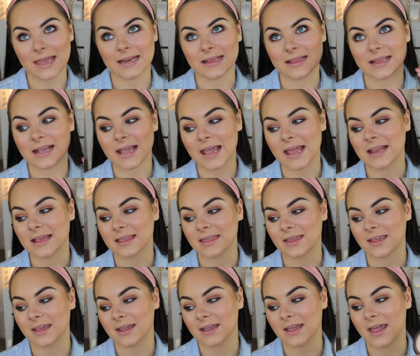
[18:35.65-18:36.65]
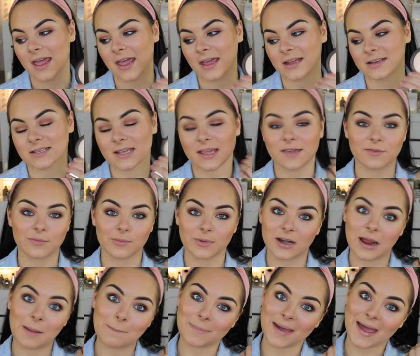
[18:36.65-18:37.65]
and even
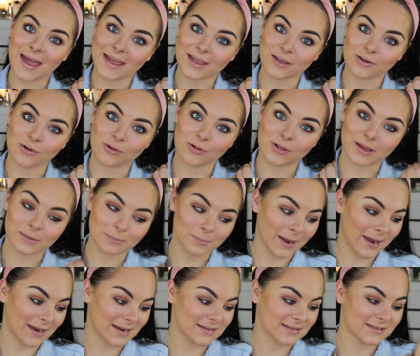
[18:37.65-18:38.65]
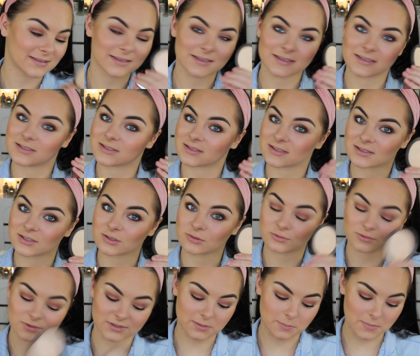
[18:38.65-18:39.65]
when I'm pale and pasty, it still
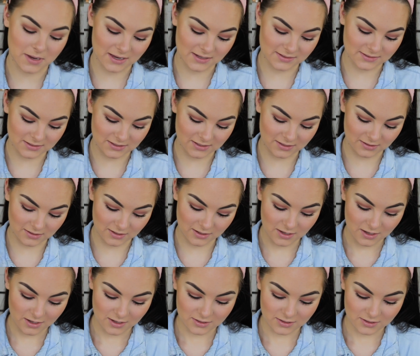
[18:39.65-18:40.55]
looks amazing.